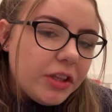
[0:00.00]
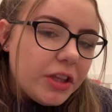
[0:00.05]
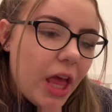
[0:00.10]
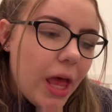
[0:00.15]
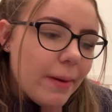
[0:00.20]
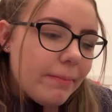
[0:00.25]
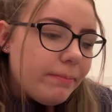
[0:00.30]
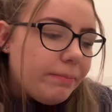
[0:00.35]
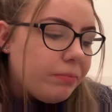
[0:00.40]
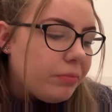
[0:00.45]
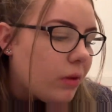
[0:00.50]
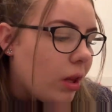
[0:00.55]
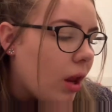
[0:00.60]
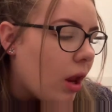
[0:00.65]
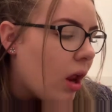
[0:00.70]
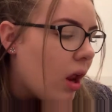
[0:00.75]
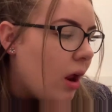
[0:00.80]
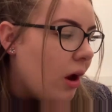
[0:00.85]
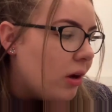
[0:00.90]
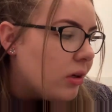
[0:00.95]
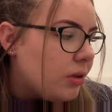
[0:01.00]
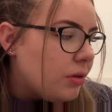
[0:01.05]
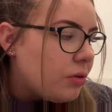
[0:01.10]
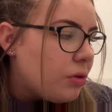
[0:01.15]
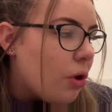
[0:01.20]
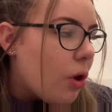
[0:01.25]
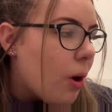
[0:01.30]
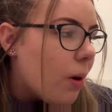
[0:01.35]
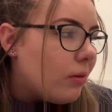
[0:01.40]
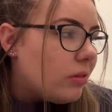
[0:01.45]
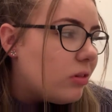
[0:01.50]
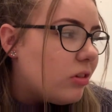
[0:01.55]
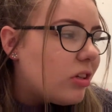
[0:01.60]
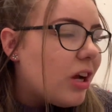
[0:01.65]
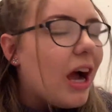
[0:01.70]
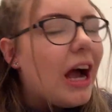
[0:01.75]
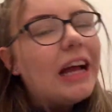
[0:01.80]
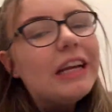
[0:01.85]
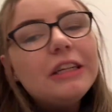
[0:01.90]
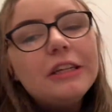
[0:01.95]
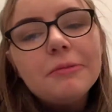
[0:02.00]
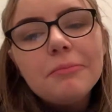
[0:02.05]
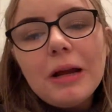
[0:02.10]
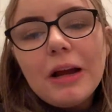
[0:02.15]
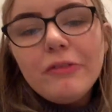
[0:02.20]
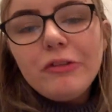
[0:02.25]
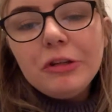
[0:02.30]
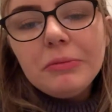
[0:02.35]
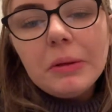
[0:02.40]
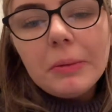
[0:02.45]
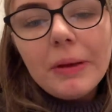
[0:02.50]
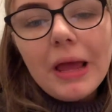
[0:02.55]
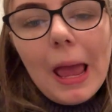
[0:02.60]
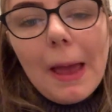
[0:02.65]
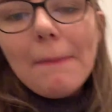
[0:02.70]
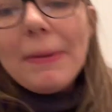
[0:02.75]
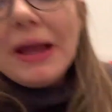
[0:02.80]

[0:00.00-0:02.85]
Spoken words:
them, tidy up my room a bit